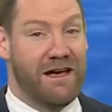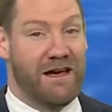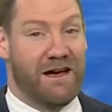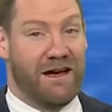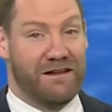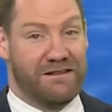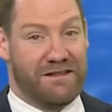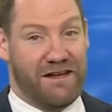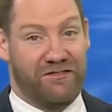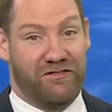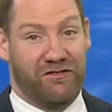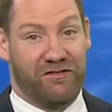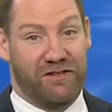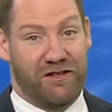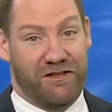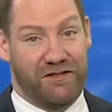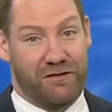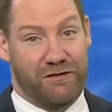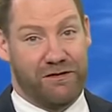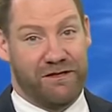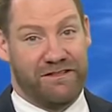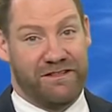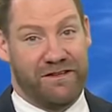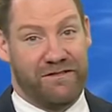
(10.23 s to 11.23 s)
Uh, temperatures at
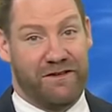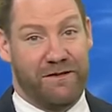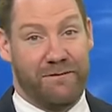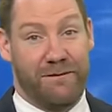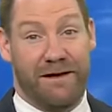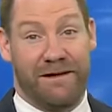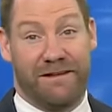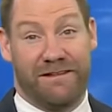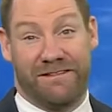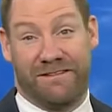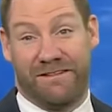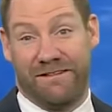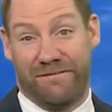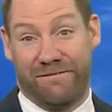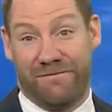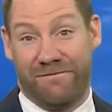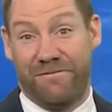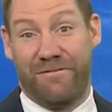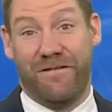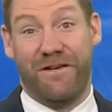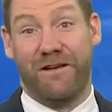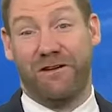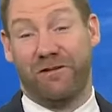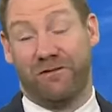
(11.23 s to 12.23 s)
37, that makes it
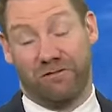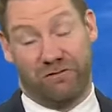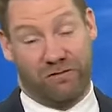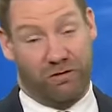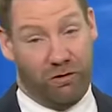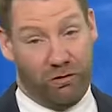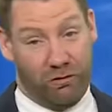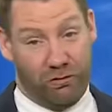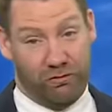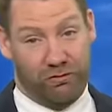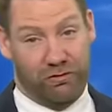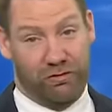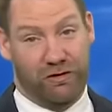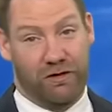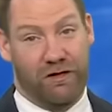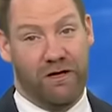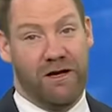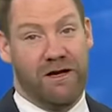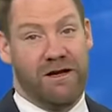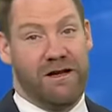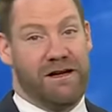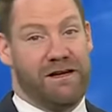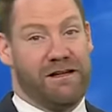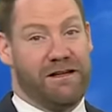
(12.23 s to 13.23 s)
feel colder
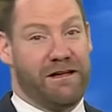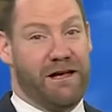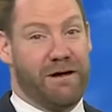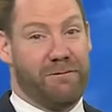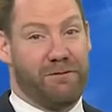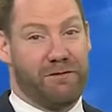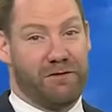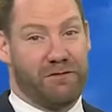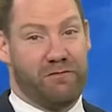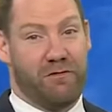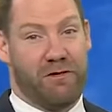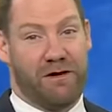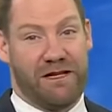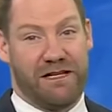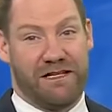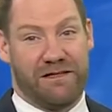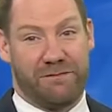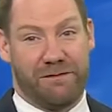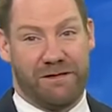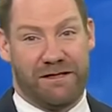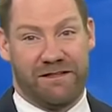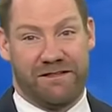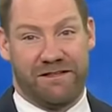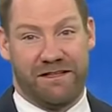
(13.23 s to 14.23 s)
in the upper 20s,
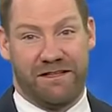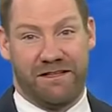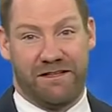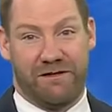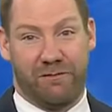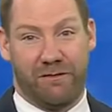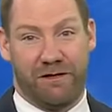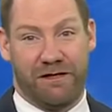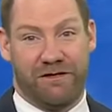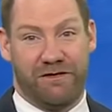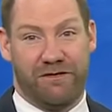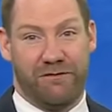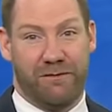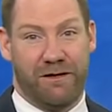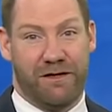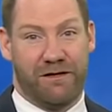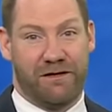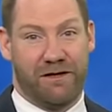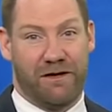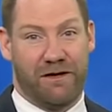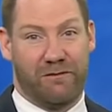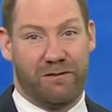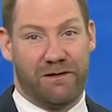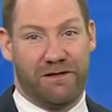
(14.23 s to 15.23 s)
but you can see at 22 mile
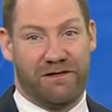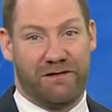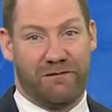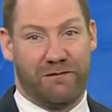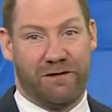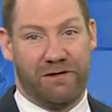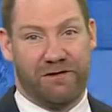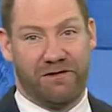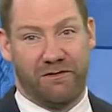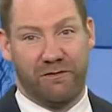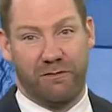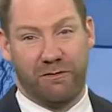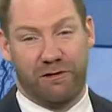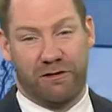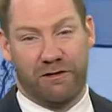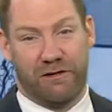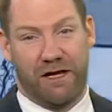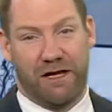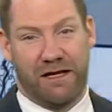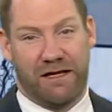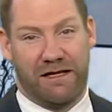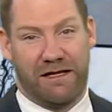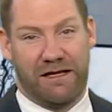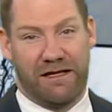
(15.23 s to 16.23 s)
an hour winds around 2
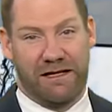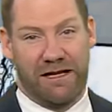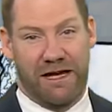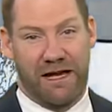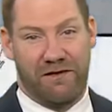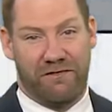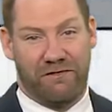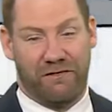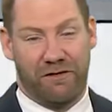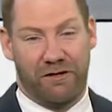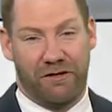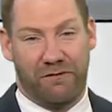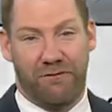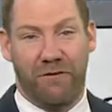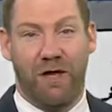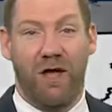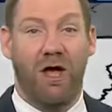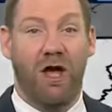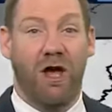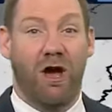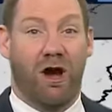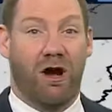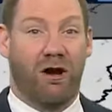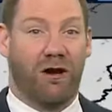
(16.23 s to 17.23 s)
o'clock in the afternoon.
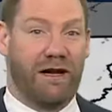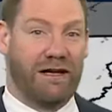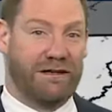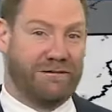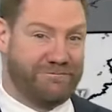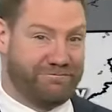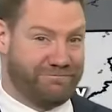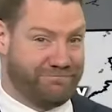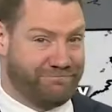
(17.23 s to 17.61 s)
All right.